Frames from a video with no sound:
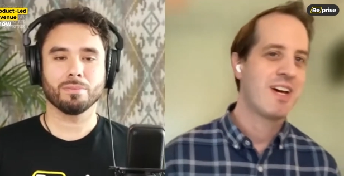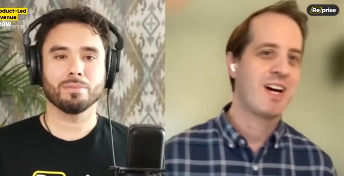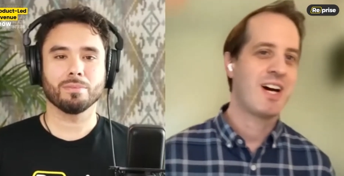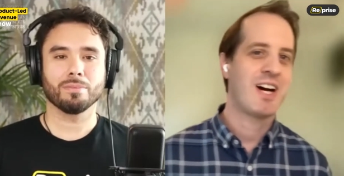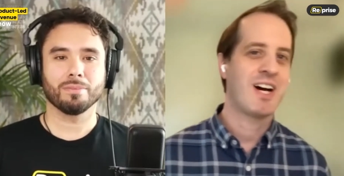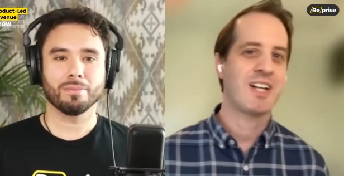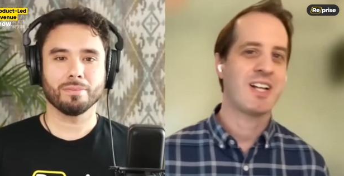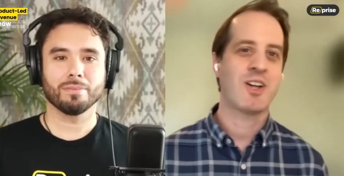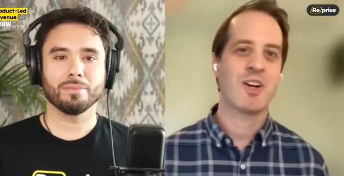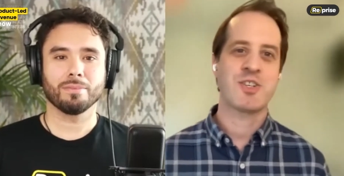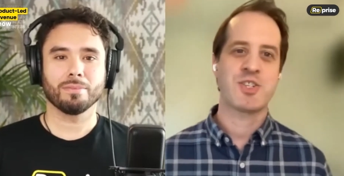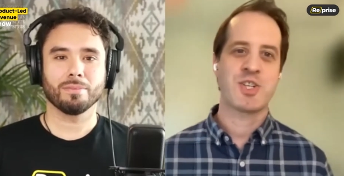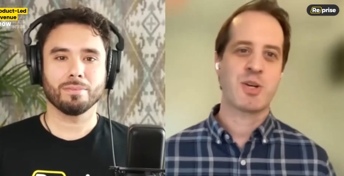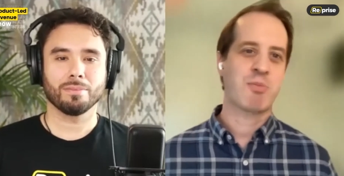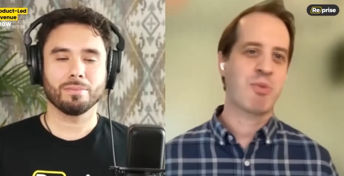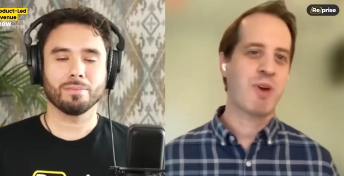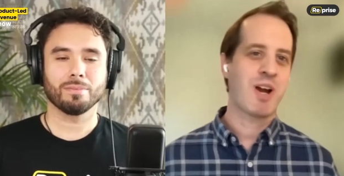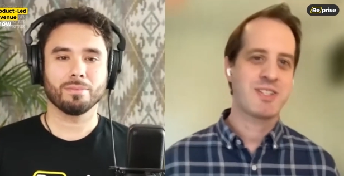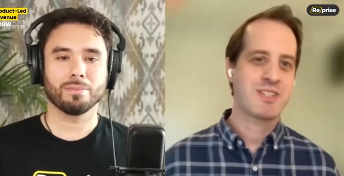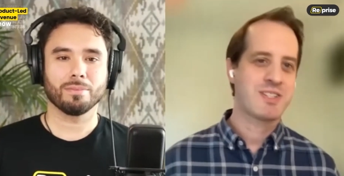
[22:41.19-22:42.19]
Speaker 1: uh, large
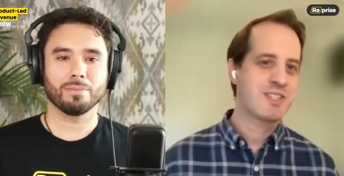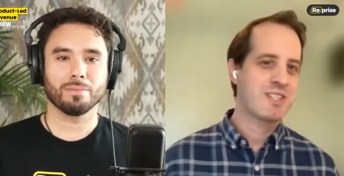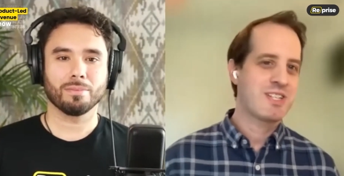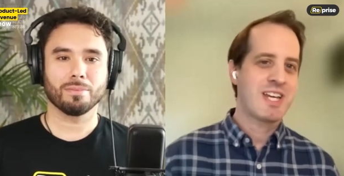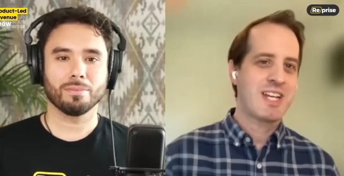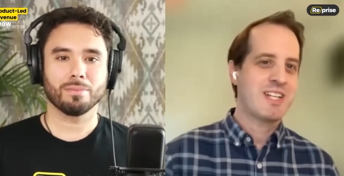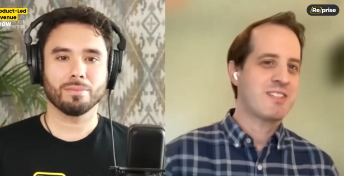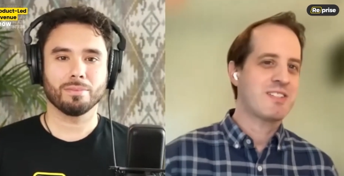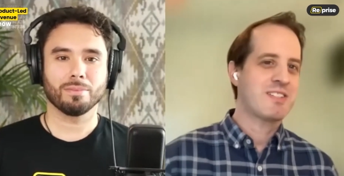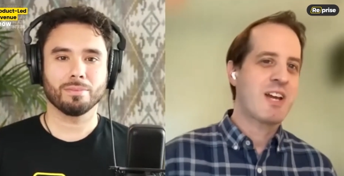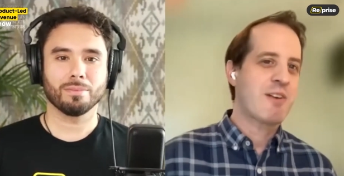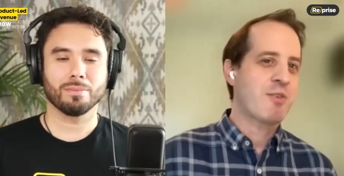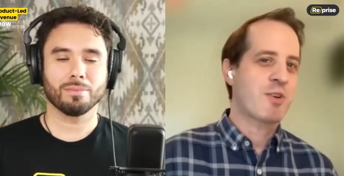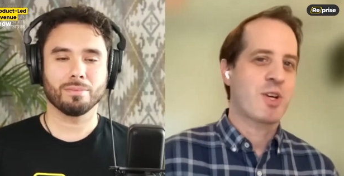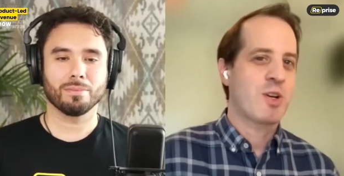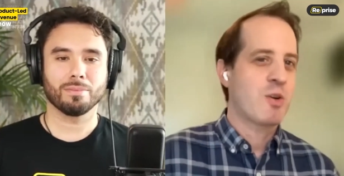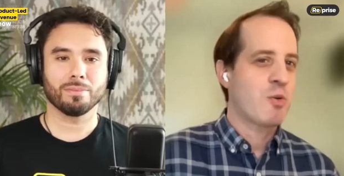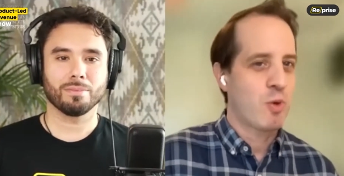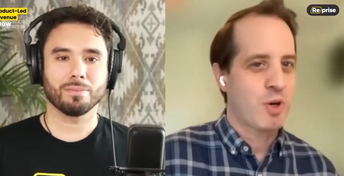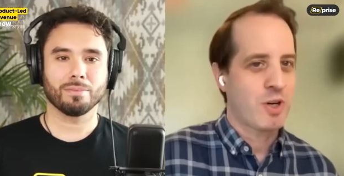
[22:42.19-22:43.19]
enterprises, and it's never
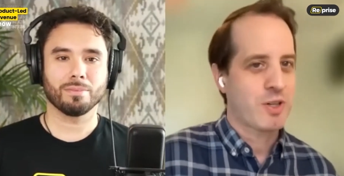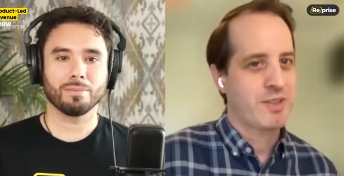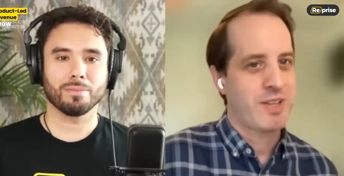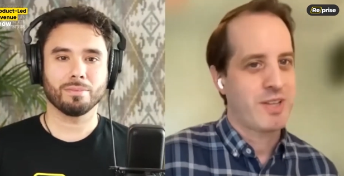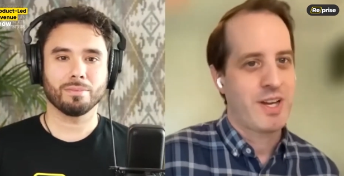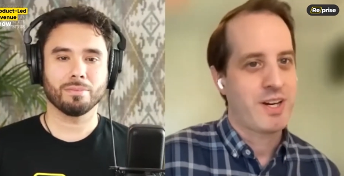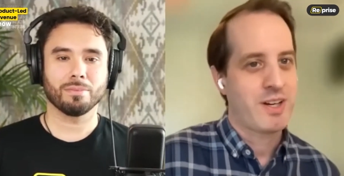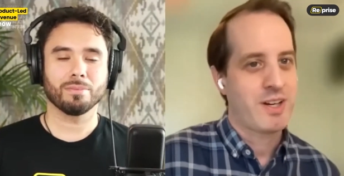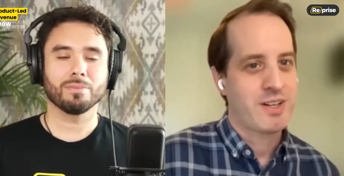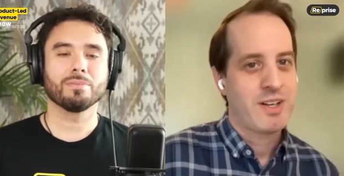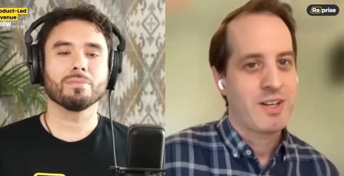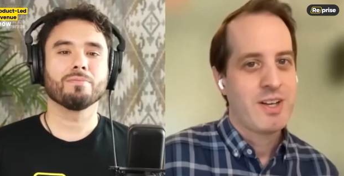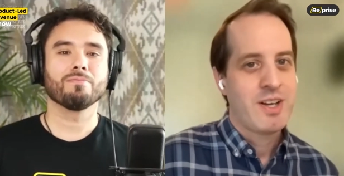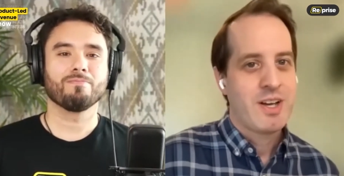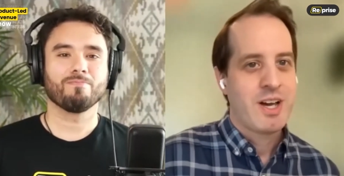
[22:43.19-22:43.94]
going to work there.